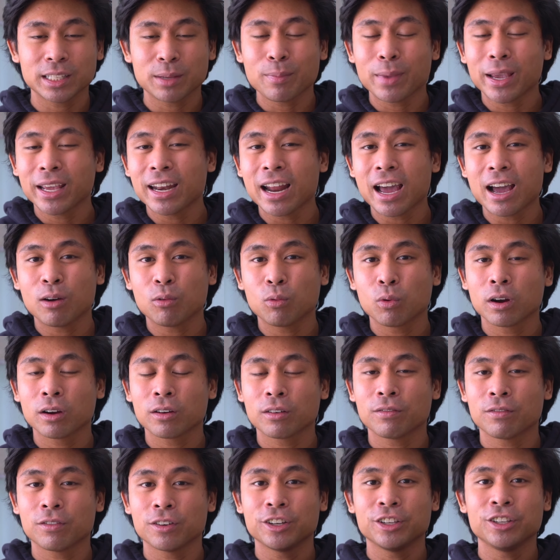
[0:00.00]
it may not
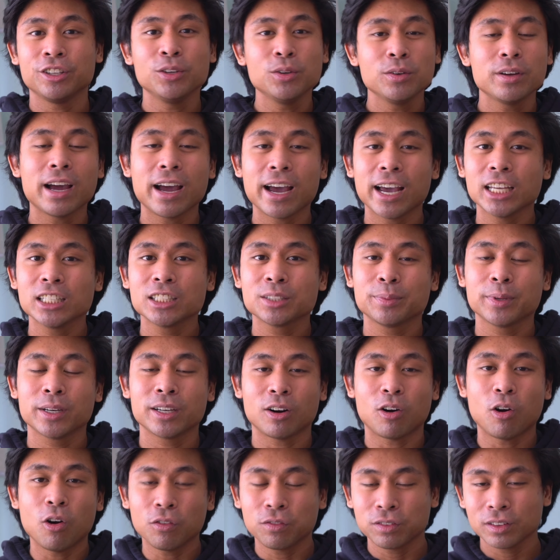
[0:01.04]
work for you guys, but
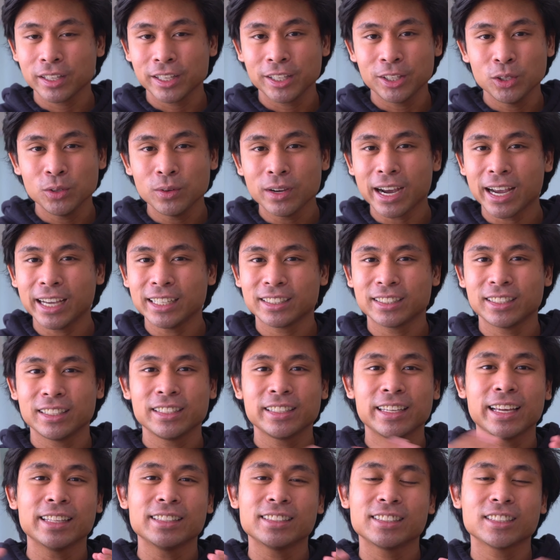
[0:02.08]
hopefully you guys can
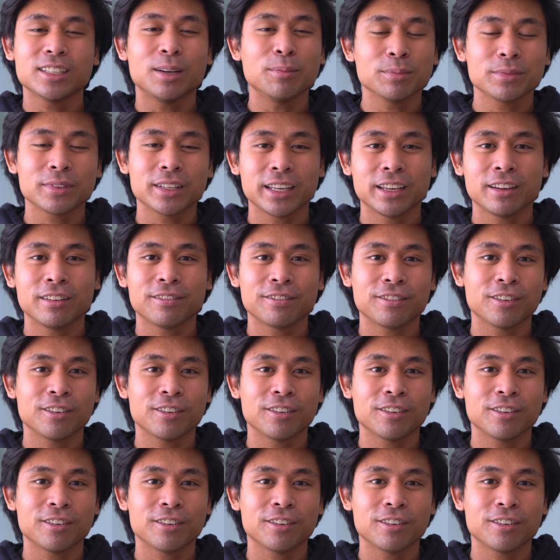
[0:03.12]
get something